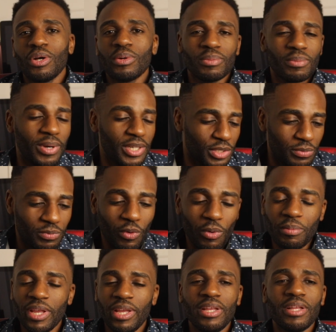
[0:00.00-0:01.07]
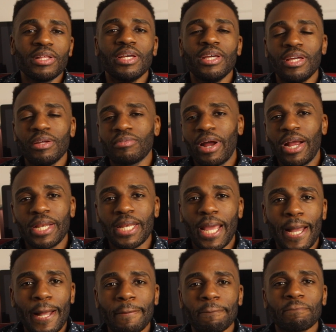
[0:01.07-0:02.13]
which for me right
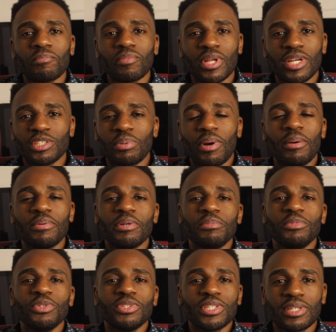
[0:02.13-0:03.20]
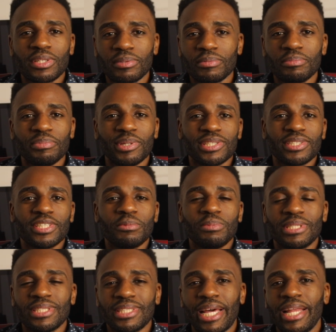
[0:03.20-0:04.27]
now is probably the music business
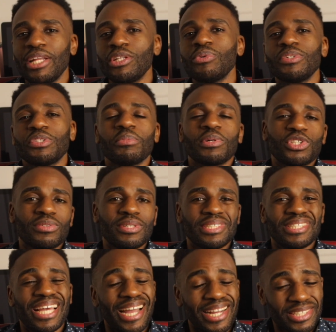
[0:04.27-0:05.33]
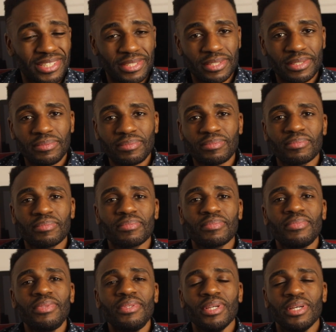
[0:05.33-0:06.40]
because I didn't do as much transaction.
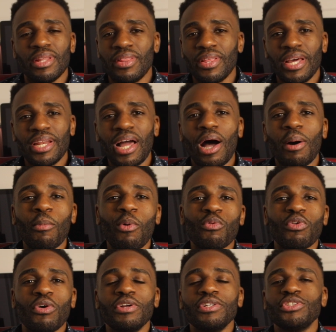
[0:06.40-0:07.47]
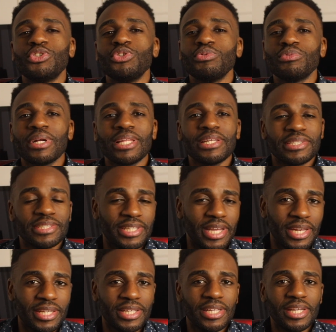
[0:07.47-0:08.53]
Then I'll move on to real estate.